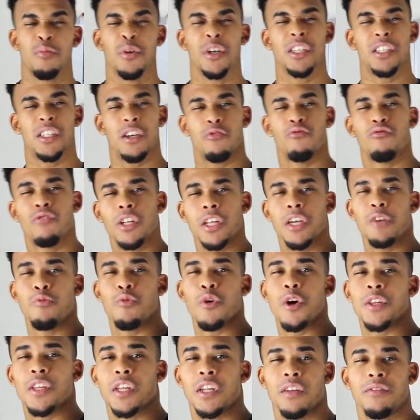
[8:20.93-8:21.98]
But is it really
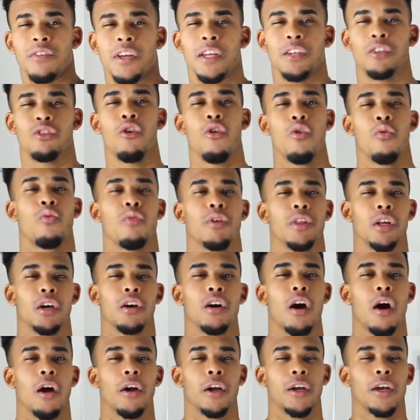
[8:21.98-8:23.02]
worth it if they don't win the
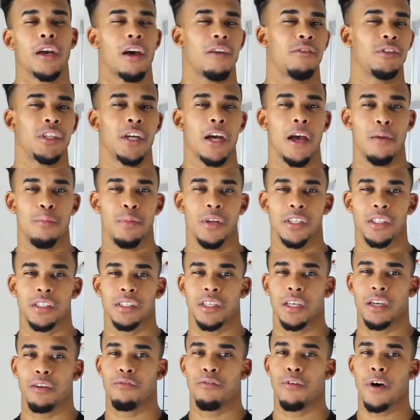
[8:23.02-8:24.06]
CONCACAF Champions
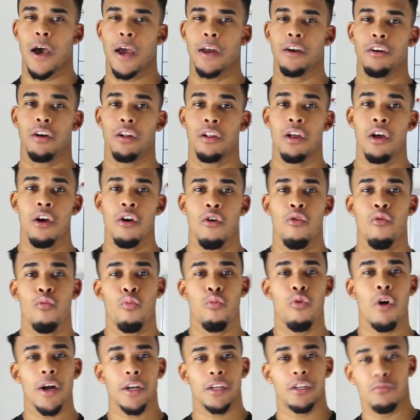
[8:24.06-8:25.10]
League final?
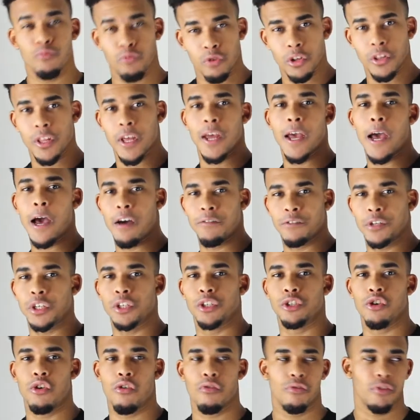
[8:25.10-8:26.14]
What will they have to
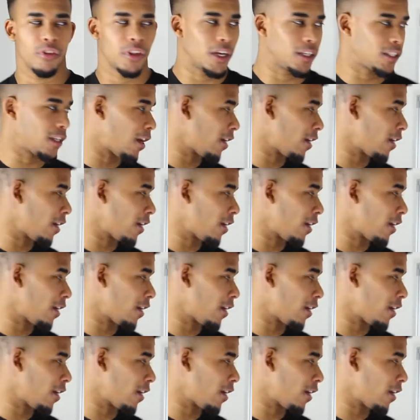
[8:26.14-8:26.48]
show for this?